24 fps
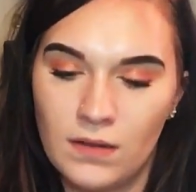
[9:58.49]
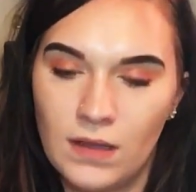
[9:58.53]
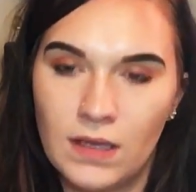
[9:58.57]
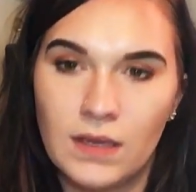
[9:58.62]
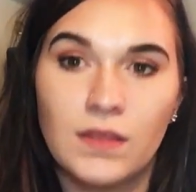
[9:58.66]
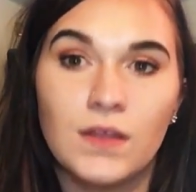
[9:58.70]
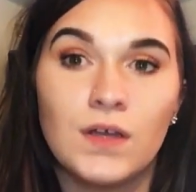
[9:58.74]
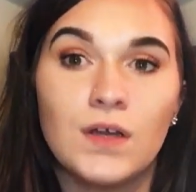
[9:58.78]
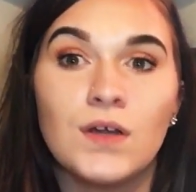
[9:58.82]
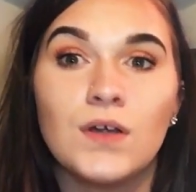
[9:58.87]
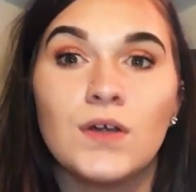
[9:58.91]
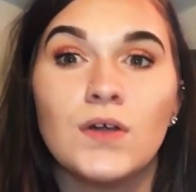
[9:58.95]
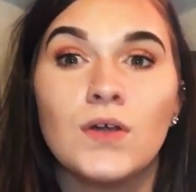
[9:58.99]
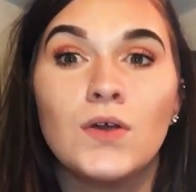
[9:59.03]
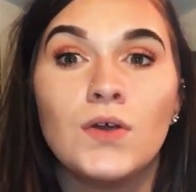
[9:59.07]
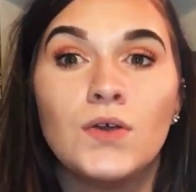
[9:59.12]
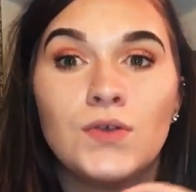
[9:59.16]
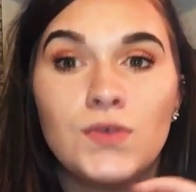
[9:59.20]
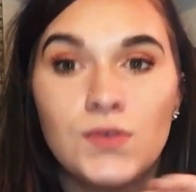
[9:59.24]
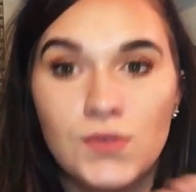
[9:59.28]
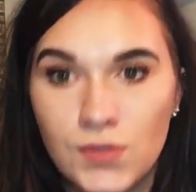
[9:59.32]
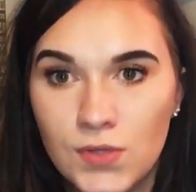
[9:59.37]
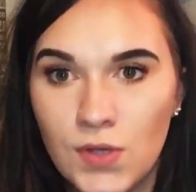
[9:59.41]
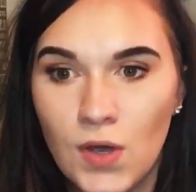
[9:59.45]
Like, they're
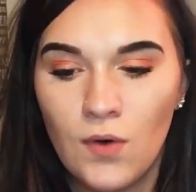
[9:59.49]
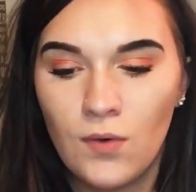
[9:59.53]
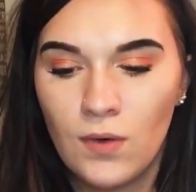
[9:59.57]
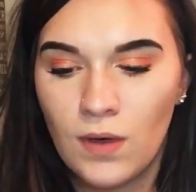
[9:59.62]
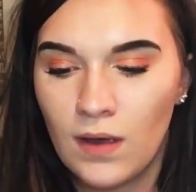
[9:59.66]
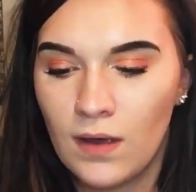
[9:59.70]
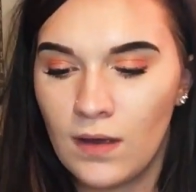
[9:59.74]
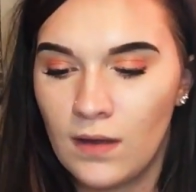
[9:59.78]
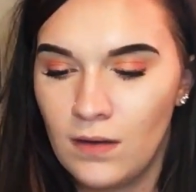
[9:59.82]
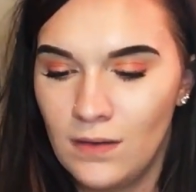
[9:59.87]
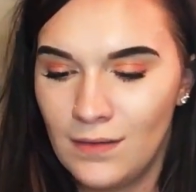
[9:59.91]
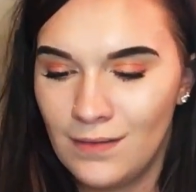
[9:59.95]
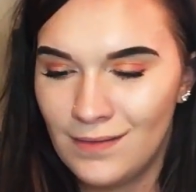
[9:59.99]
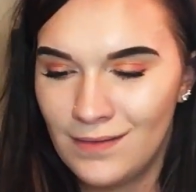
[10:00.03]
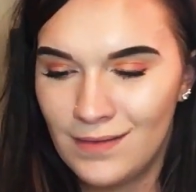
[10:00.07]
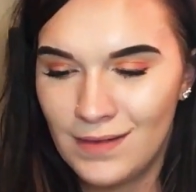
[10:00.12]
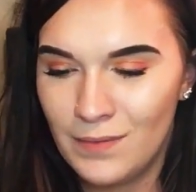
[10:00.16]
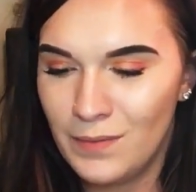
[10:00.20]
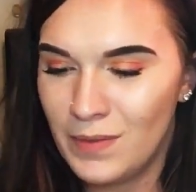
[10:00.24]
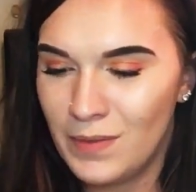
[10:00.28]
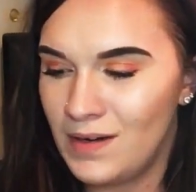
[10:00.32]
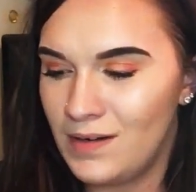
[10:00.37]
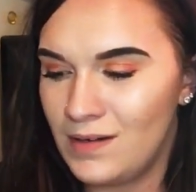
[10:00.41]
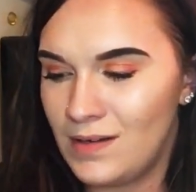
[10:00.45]
so good
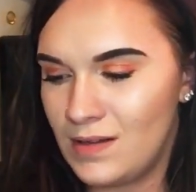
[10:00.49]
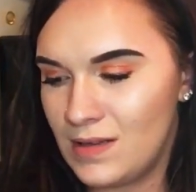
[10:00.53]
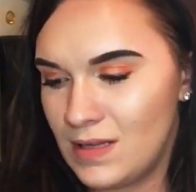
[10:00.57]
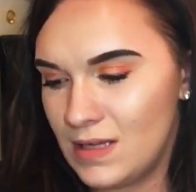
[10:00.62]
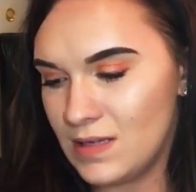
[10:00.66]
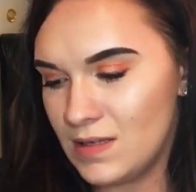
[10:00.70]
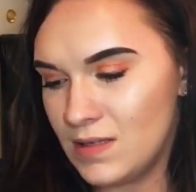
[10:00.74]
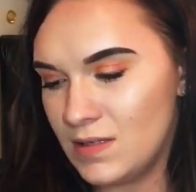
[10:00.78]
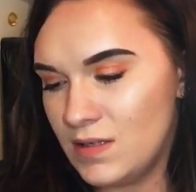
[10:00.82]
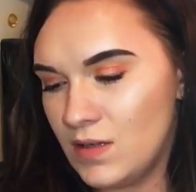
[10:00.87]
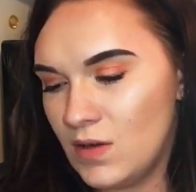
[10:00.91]
compared to this.